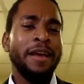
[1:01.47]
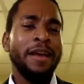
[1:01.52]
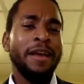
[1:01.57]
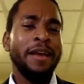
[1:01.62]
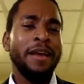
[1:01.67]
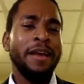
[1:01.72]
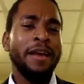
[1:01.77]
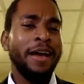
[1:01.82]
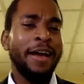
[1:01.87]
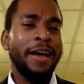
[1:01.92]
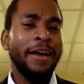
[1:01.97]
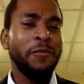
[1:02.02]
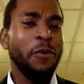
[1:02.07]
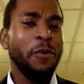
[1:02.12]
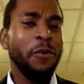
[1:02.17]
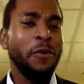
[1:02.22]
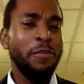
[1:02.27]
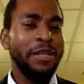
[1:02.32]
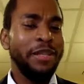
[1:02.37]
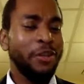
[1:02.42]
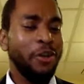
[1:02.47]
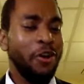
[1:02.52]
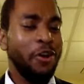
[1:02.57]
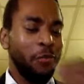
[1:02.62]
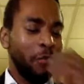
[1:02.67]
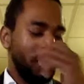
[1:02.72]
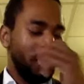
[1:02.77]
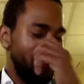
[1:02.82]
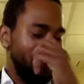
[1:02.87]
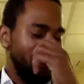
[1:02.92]
Uh, I, I won't be
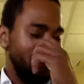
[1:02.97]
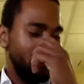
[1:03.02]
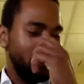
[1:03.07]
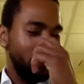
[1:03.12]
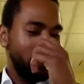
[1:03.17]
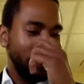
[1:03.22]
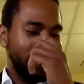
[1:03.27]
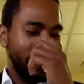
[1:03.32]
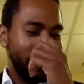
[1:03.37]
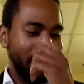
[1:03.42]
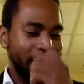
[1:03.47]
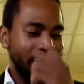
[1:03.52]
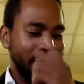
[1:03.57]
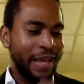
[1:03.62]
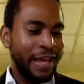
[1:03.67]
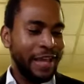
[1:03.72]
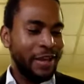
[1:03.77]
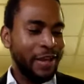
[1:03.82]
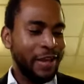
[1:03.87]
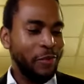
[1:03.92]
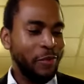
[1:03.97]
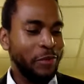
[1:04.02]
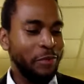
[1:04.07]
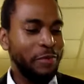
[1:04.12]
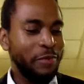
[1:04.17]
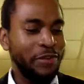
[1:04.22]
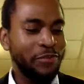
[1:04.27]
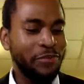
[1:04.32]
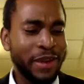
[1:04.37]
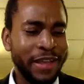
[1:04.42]
long with you today. I, I will
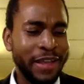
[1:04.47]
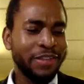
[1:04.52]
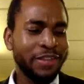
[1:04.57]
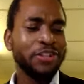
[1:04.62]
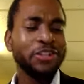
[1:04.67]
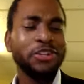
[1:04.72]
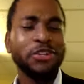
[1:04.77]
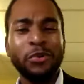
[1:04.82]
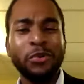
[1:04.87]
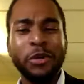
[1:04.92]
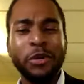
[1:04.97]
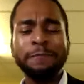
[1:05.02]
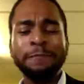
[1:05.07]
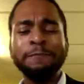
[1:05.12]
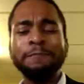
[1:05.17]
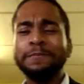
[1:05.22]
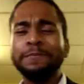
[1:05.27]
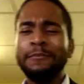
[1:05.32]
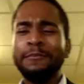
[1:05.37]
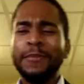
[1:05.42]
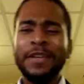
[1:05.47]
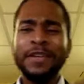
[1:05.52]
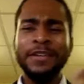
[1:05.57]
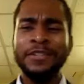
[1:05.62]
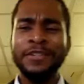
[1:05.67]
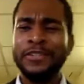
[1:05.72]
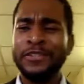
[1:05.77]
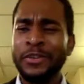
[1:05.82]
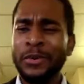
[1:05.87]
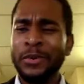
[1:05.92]
be rather short
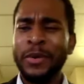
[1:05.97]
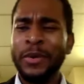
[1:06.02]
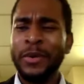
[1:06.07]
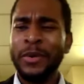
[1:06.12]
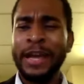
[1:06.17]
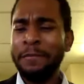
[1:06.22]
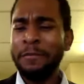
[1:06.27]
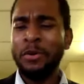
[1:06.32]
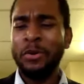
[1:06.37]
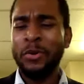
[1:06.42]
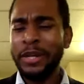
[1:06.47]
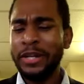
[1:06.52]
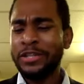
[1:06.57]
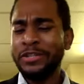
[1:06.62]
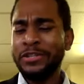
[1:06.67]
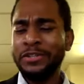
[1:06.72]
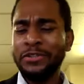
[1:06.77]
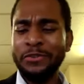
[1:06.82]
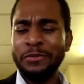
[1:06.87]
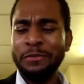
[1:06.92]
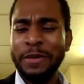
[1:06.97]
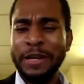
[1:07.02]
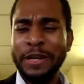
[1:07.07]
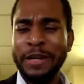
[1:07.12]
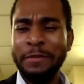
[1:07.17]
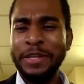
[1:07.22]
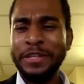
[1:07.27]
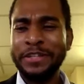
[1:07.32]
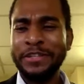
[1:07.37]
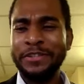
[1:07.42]
so I'm going to do my
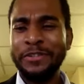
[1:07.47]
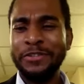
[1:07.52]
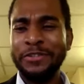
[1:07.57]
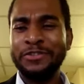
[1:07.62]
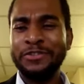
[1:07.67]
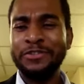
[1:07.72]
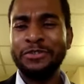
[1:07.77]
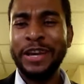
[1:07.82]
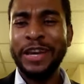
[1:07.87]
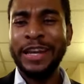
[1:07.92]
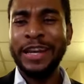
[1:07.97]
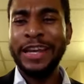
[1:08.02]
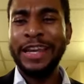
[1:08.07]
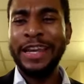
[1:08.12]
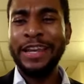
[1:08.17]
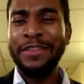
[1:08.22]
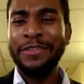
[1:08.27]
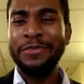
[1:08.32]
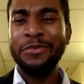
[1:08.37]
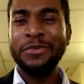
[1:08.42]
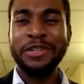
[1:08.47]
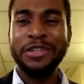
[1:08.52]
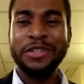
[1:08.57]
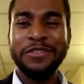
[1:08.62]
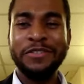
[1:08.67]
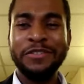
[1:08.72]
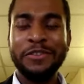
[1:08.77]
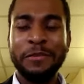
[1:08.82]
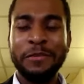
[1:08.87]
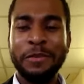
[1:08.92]
best to try and get through this
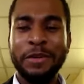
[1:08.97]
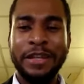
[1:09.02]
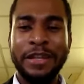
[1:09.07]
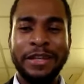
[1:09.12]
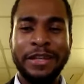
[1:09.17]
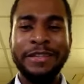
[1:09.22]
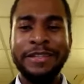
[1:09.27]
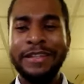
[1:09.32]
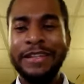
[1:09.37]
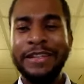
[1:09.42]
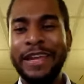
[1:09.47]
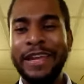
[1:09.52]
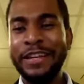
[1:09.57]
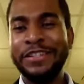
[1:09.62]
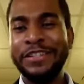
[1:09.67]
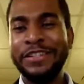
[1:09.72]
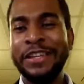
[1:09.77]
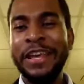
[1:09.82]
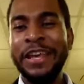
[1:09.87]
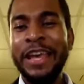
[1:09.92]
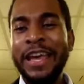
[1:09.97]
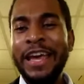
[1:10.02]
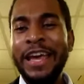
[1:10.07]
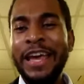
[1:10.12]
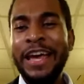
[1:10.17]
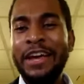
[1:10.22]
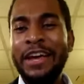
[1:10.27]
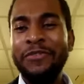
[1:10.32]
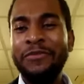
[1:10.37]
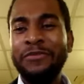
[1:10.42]
sermon in the next
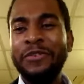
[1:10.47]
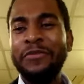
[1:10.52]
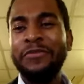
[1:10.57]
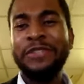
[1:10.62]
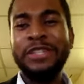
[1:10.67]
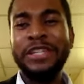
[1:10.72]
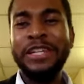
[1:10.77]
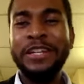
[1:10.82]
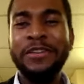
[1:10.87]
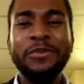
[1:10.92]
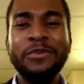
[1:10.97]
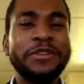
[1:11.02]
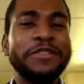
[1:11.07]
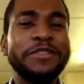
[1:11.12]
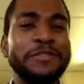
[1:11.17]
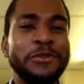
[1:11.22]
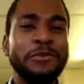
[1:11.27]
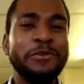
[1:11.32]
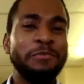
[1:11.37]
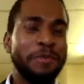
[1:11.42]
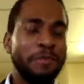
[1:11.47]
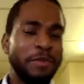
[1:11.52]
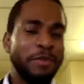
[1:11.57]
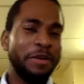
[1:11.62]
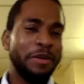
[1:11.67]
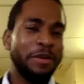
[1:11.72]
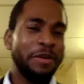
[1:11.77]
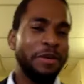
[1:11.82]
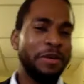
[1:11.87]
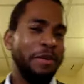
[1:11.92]
uh, 15 or so
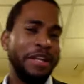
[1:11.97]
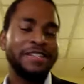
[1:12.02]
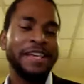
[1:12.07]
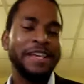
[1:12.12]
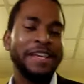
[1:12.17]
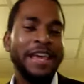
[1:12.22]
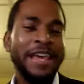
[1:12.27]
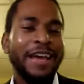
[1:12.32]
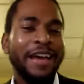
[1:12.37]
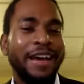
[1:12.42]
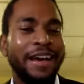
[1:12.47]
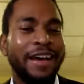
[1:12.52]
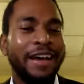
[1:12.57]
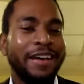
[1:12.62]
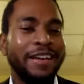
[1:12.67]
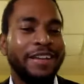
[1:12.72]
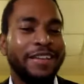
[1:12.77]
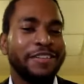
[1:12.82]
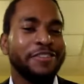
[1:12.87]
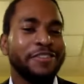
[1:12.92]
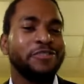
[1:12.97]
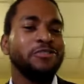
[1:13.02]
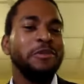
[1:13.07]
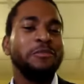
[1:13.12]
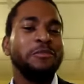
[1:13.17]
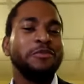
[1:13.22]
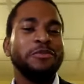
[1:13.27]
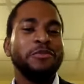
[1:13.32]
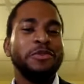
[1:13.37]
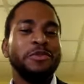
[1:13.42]
minutes. Uh, the
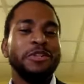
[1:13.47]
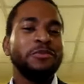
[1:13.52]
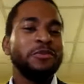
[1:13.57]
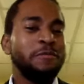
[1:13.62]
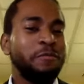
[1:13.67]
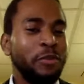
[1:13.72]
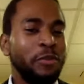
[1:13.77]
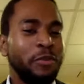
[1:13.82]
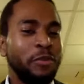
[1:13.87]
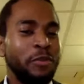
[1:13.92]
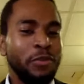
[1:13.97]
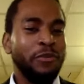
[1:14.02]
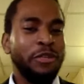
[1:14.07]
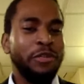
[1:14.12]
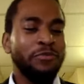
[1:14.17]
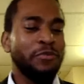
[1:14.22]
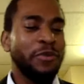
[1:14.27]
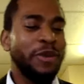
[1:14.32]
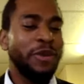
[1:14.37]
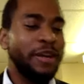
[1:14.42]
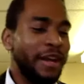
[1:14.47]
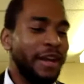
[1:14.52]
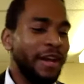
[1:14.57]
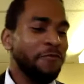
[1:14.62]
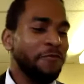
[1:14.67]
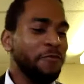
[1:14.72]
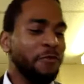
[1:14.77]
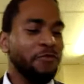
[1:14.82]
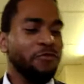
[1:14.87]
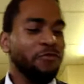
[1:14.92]
scripture, which was beautifully read, I
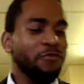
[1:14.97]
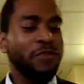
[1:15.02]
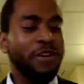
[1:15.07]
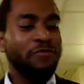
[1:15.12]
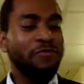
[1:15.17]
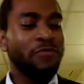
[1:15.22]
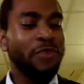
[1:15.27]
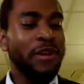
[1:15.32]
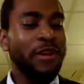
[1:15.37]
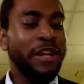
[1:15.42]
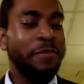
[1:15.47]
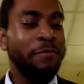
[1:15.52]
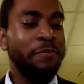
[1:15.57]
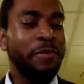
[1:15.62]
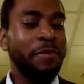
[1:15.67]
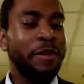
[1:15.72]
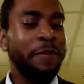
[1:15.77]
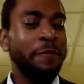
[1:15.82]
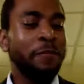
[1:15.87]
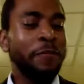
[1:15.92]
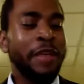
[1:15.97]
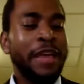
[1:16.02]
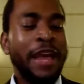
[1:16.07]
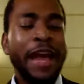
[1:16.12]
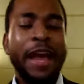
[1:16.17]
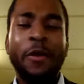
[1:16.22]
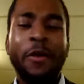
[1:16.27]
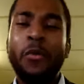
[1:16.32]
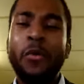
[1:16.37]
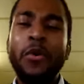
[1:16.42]
won't reread it, but
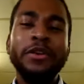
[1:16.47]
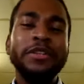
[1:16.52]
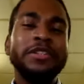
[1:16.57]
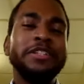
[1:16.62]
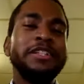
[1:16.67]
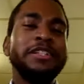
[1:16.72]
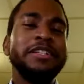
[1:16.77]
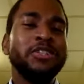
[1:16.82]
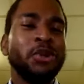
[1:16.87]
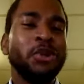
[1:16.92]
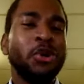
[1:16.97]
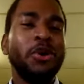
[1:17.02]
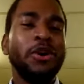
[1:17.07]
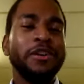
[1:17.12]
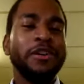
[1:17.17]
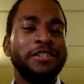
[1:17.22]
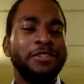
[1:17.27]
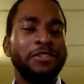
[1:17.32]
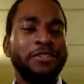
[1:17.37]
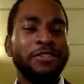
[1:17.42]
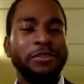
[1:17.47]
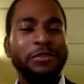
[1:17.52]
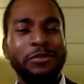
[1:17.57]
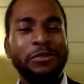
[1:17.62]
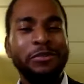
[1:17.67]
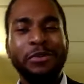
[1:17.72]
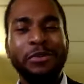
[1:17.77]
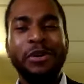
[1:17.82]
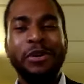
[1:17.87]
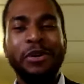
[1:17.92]
I want to talk to
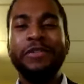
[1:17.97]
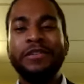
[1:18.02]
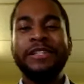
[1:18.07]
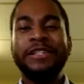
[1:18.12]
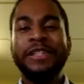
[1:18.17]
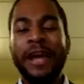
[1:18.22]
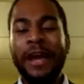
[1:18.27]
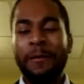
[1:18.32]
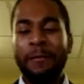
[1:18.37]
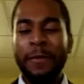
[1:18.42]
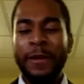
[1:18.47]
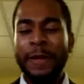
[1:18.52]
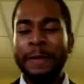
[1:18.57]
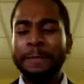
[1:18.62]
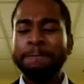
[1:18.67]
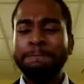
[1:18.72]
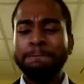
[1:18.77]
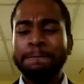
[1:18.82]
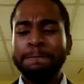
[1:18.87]
you under the topic